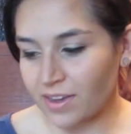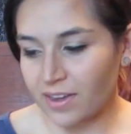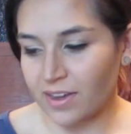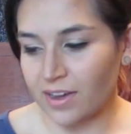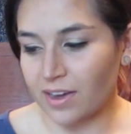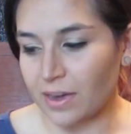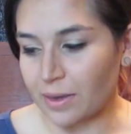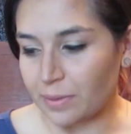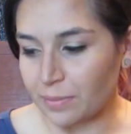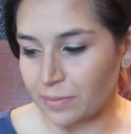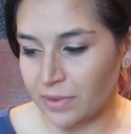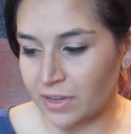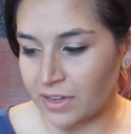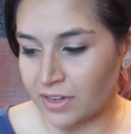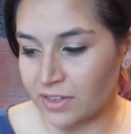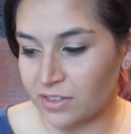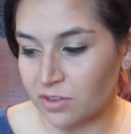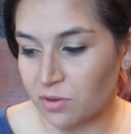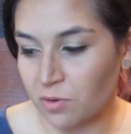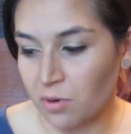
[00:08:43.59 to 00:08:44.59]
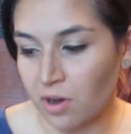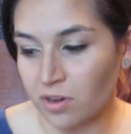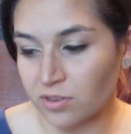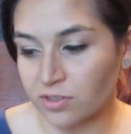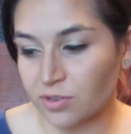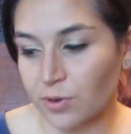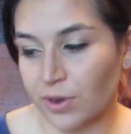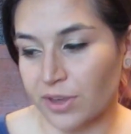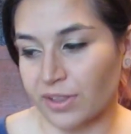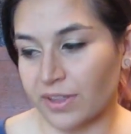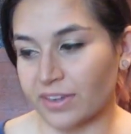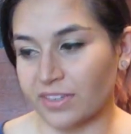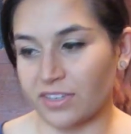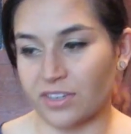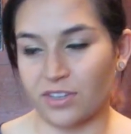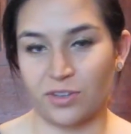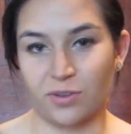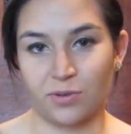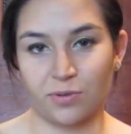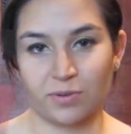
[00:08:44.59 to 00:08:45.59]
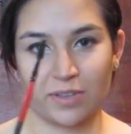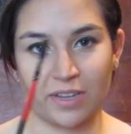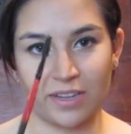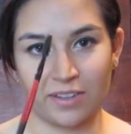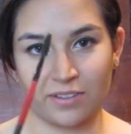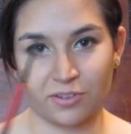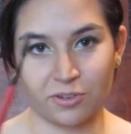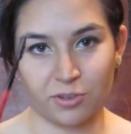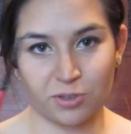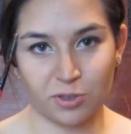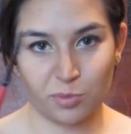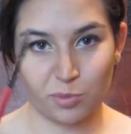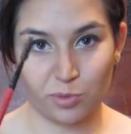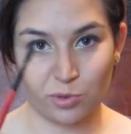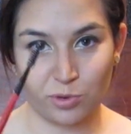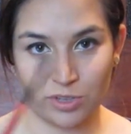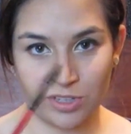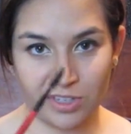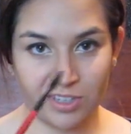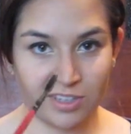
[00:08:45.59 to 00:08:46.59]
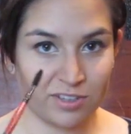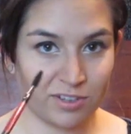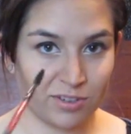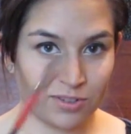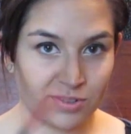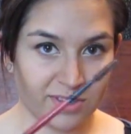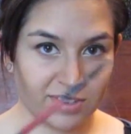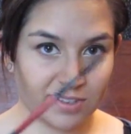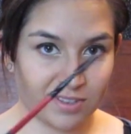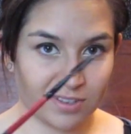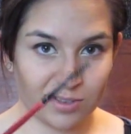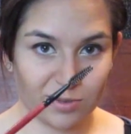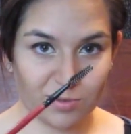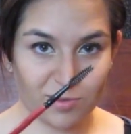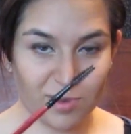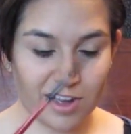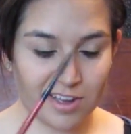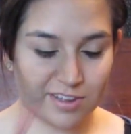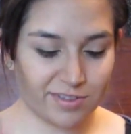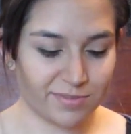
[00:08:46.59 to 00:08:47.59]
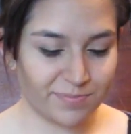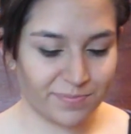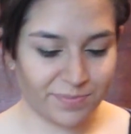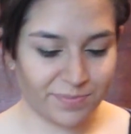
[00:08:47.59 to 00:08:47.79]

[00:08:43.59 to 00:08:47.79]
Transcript: And so also I like to use a little spoolie to do this as well.